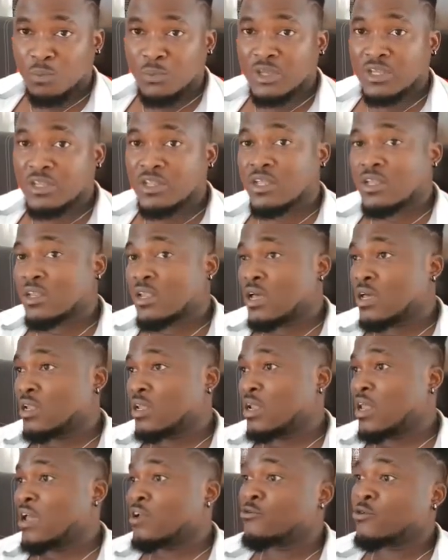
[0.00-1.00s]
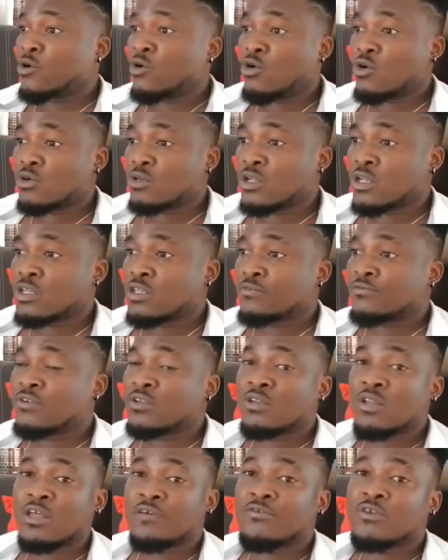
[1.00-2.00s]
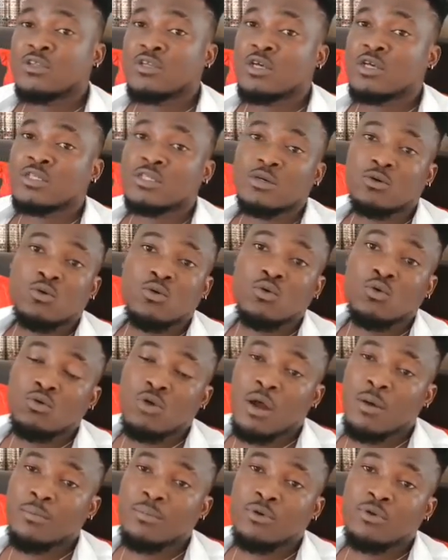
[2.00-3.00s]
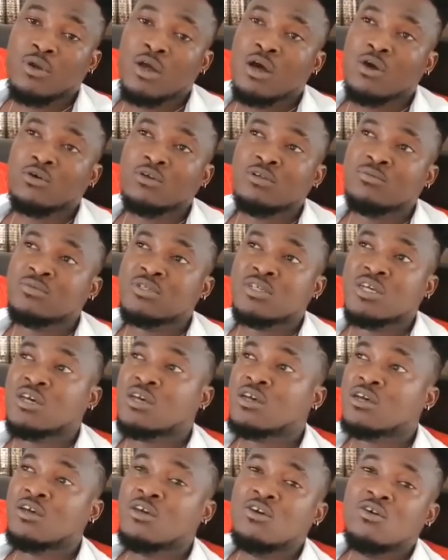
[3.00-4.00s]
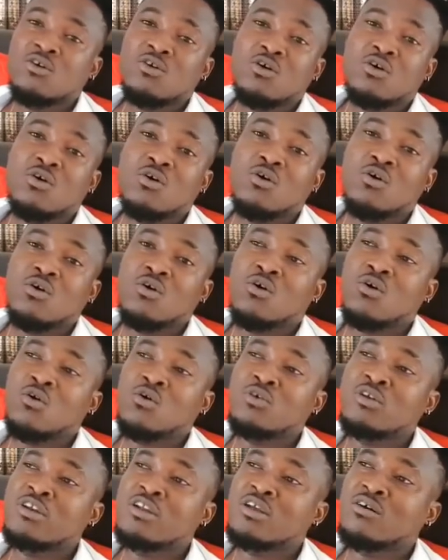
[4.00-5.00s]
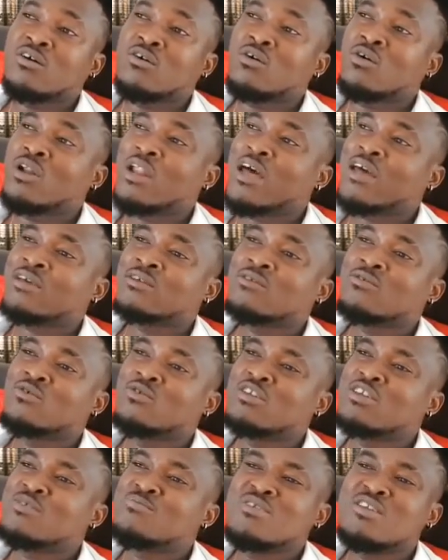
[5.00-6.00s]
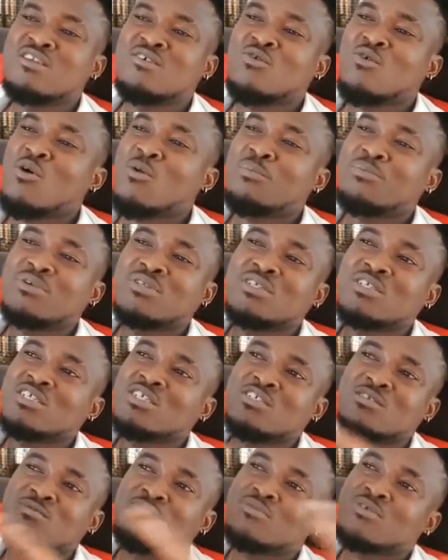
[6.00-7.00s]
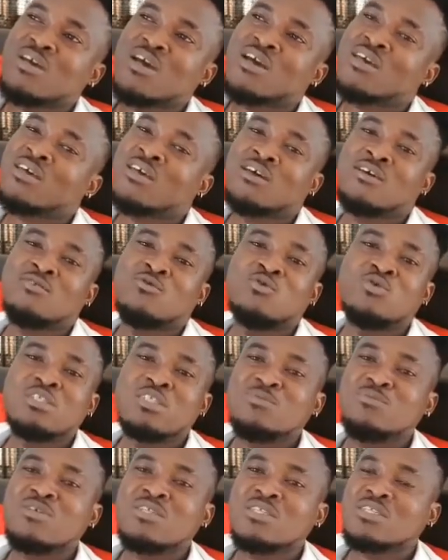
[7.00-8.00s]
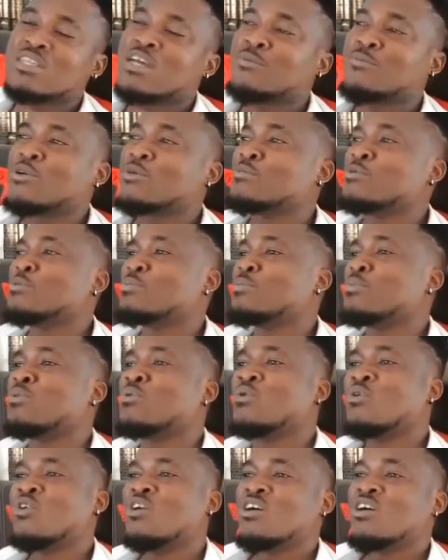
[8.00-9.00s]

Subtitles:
made them that I recorded even 11 years ago grandpa na on him said on like on you mean competition bi ya and want me to na be mpo